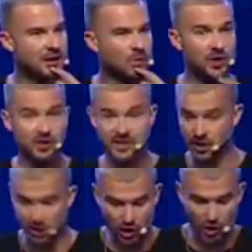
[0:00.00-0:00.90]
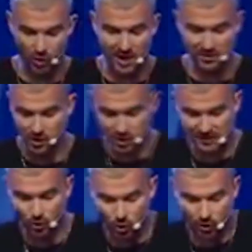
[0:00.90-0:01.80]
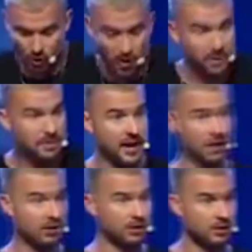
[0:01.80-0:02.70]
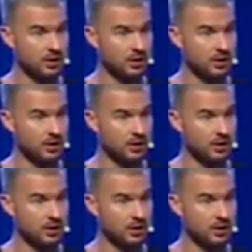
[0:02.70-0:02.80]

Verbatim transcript: when you're single, you go to a restaurant, you just have to order the one meal.